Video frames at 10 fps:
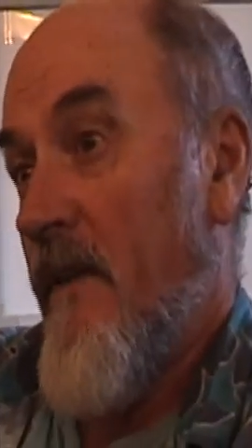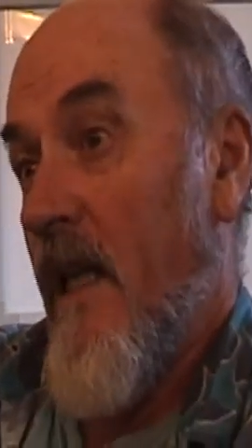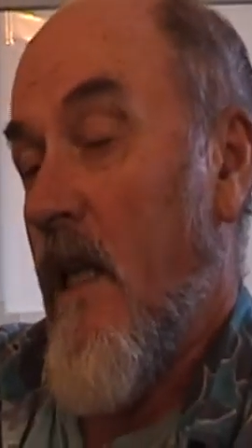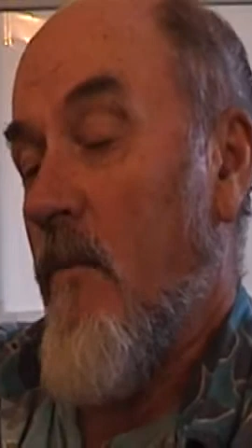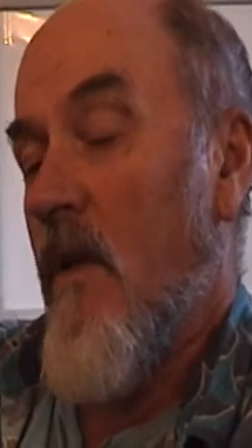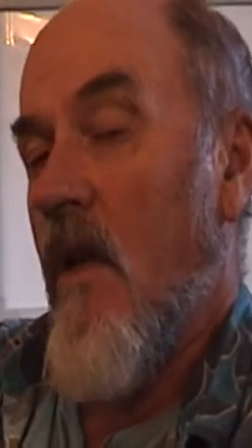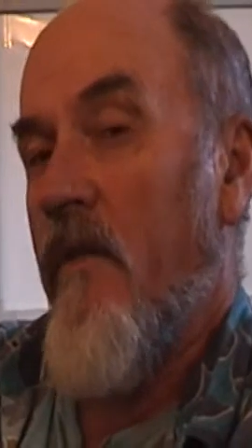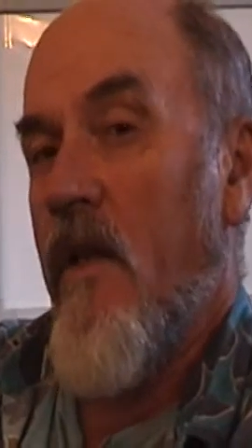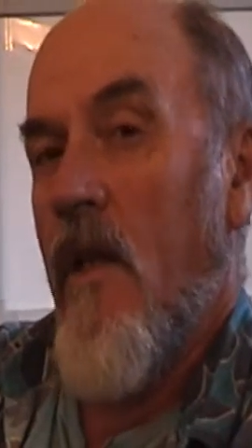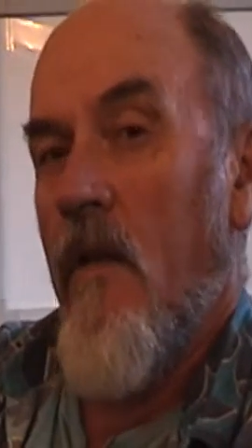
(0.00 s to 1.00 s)
they can be
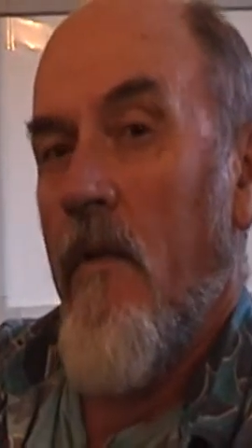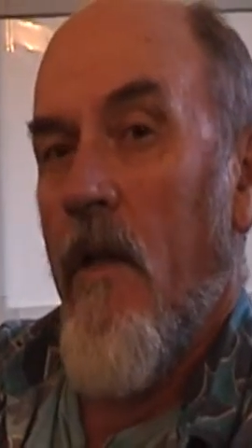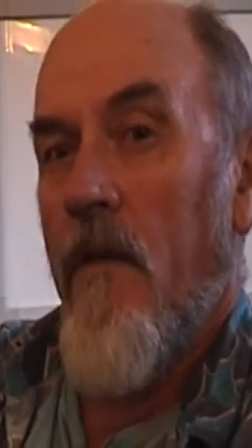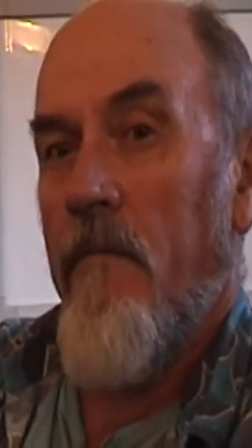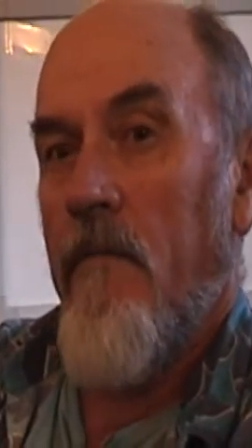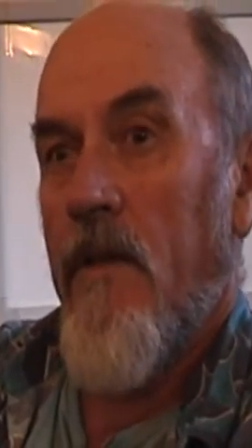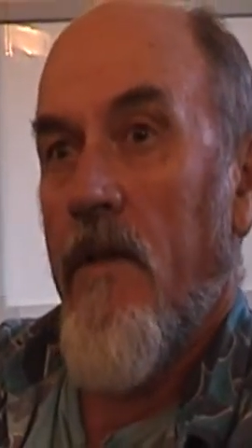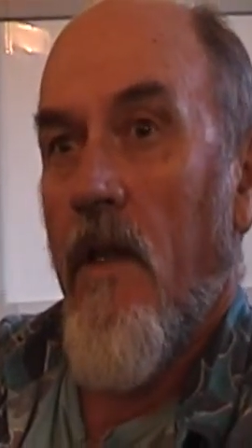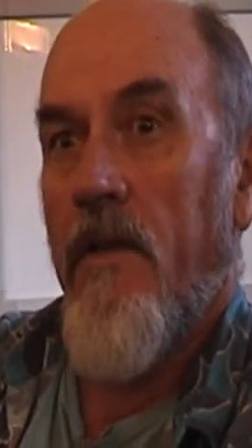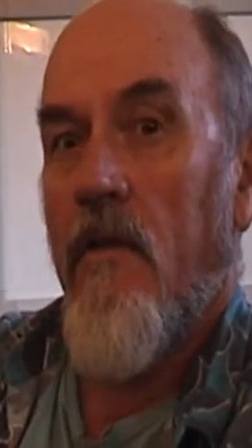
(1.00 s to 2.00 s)
overcome, yeah.
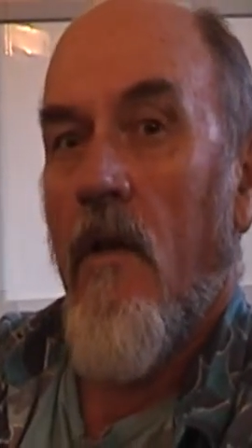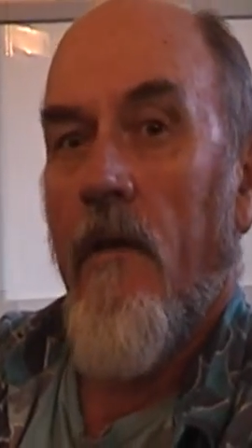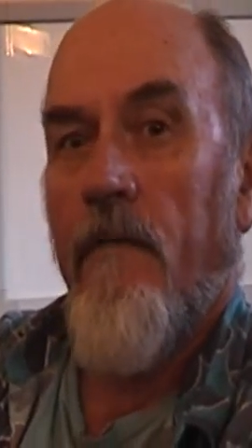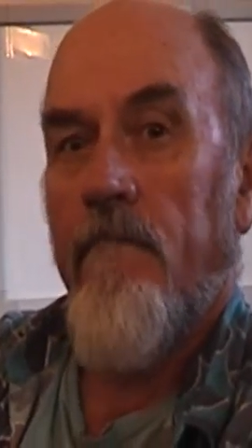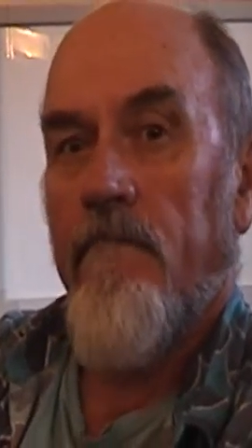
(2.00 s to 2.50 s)
Sounds great.